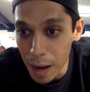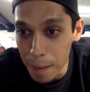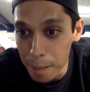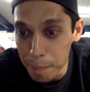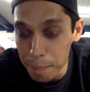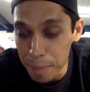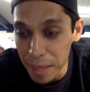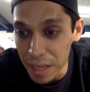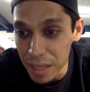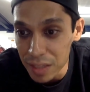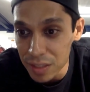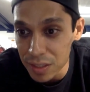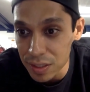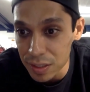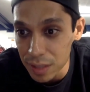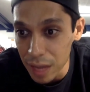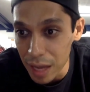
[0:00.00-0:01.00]

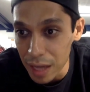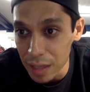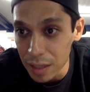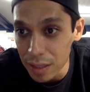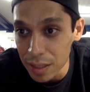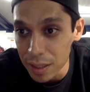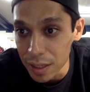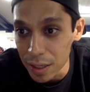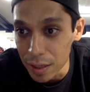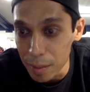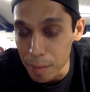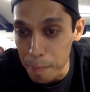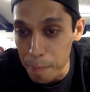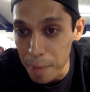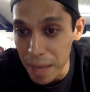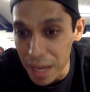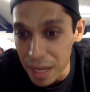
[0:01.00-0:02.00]
Base and clear.
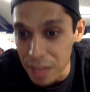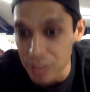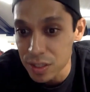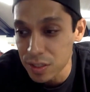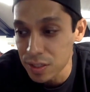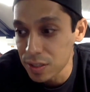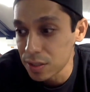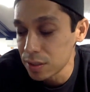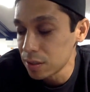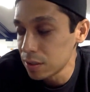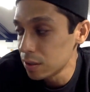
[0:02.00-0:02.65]
Base,